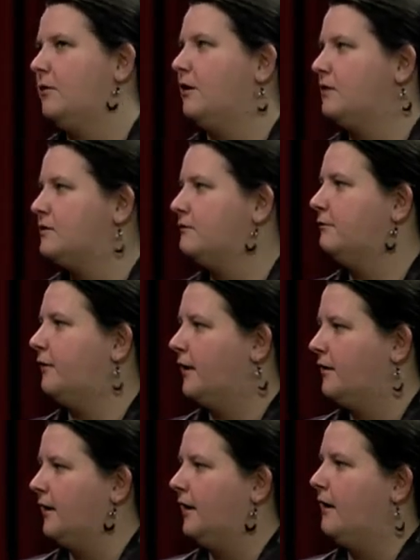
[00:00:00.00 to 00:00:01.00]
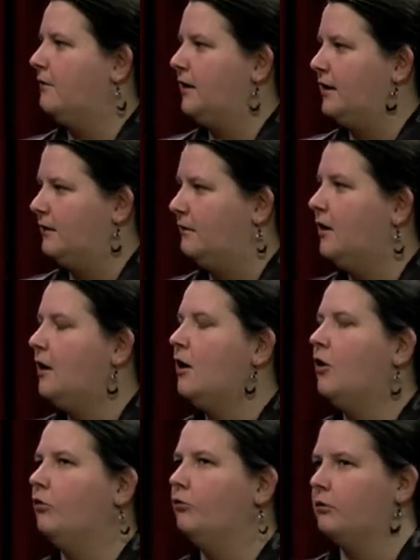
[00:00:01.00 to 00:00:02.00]
parts of Franklin County and
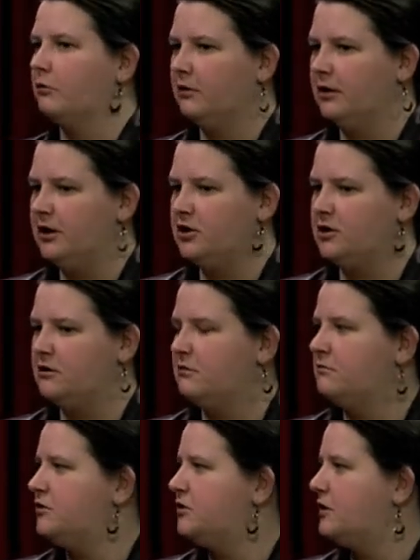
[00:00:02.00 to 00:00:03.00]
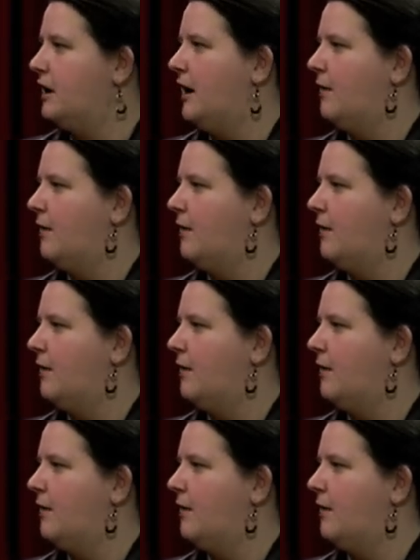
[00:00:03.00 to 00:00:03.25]
rural issues.